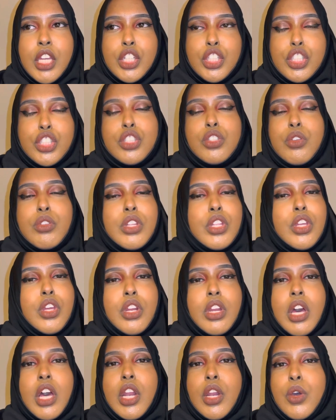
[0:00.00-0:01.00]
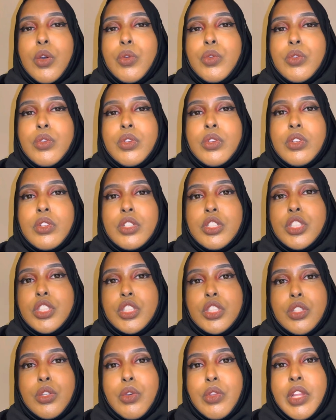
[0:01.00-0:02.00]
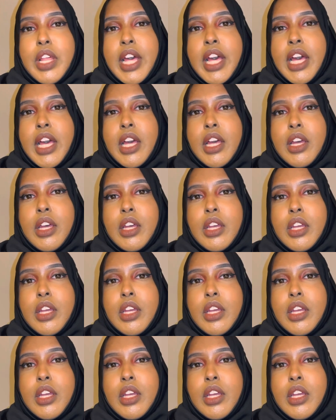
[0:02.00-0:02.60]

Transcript: just know that you're not alone. Just know that